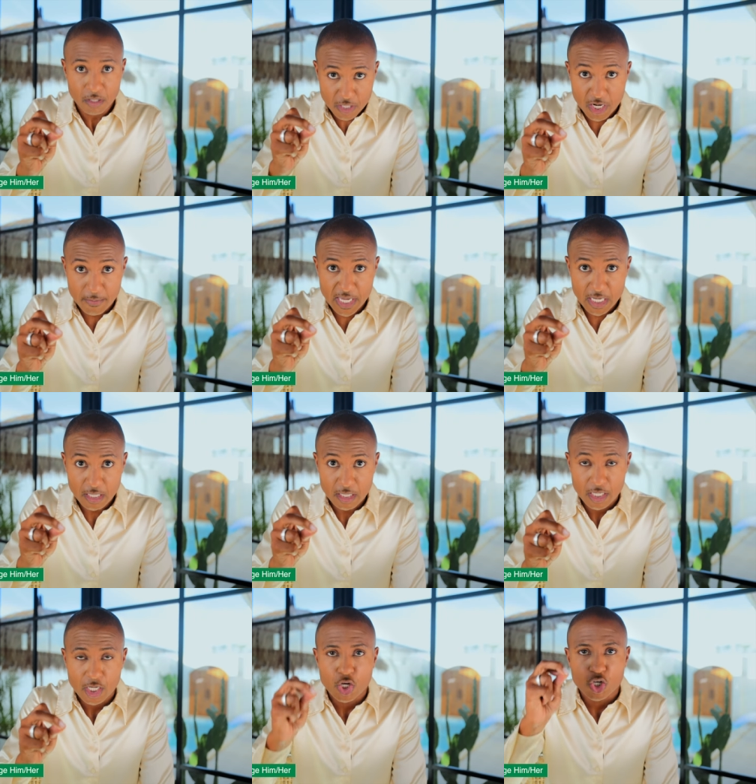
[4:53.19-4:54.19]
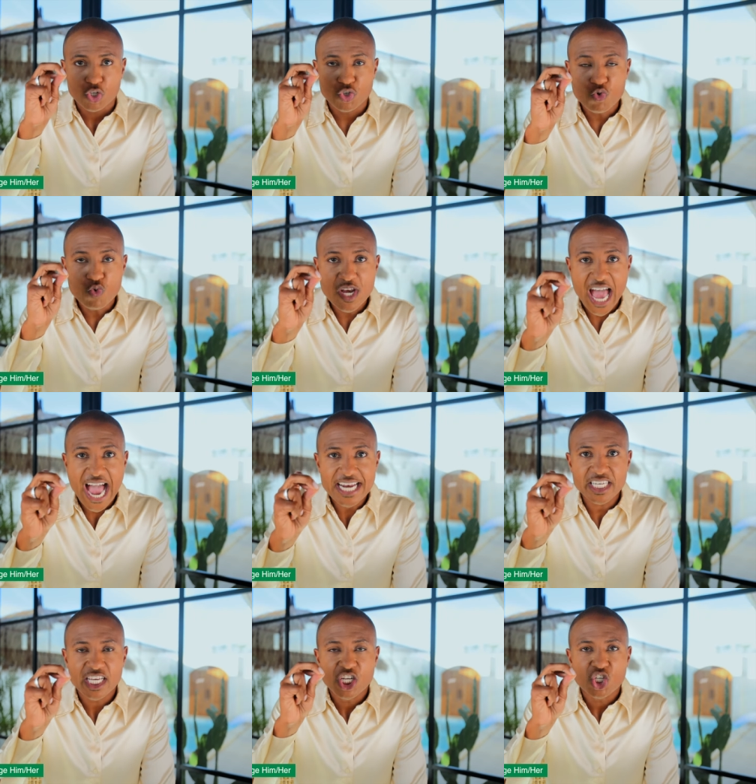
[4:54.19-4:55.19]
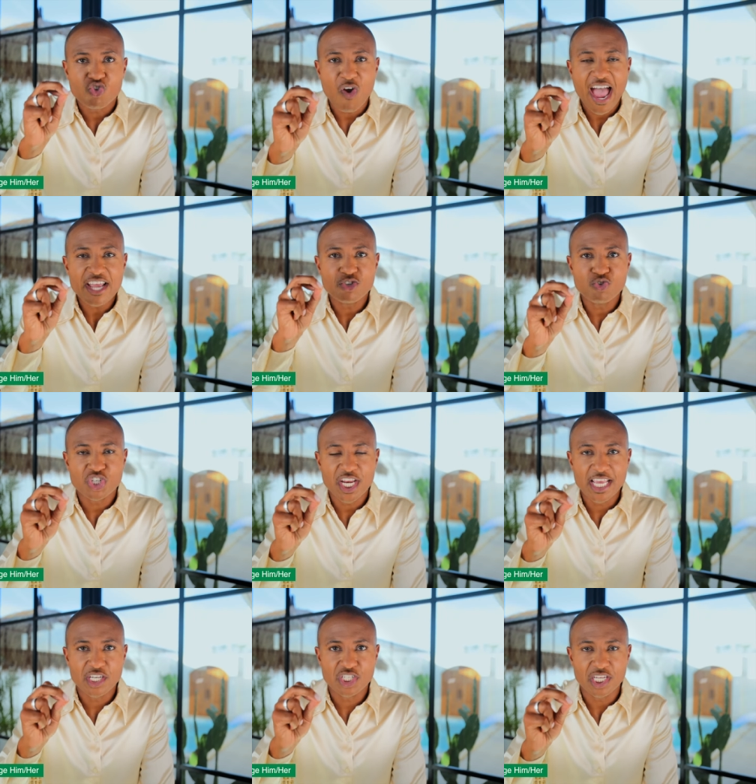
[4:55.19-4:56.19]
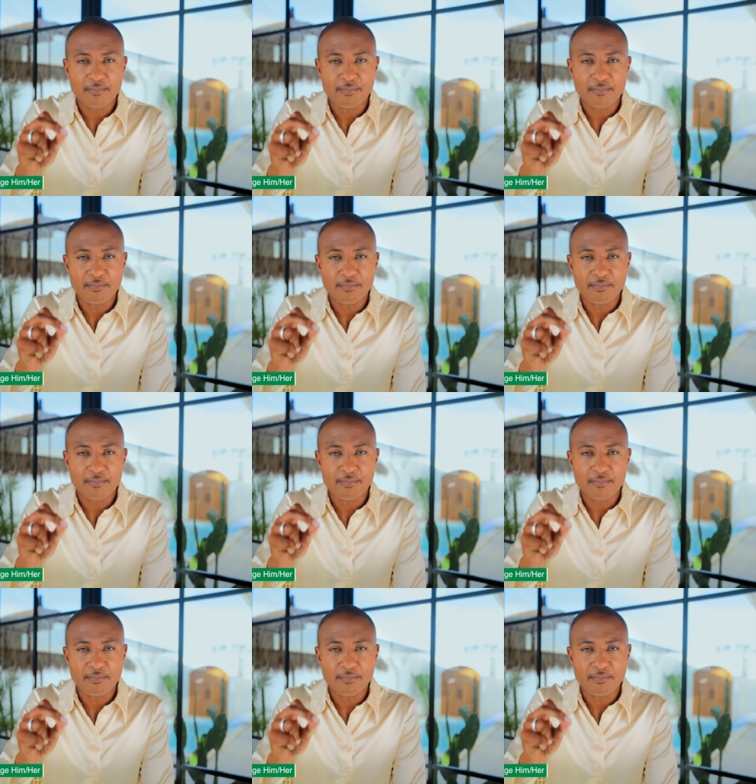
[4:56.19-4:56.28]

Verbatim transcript: You hear me? Do not try to change